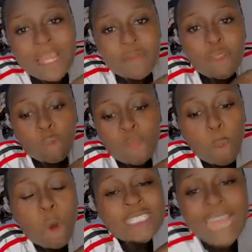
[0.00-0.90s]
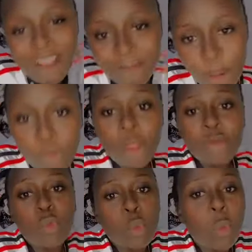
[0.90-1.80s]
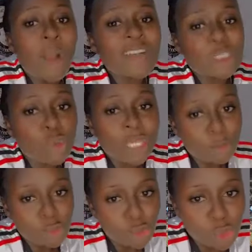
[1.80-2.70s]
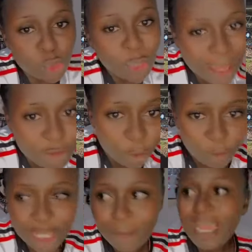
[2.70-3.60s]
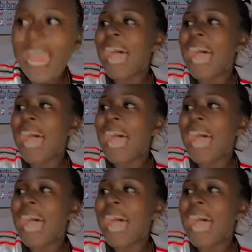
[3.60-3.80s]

the, the whatever whoever took him to Juju left of him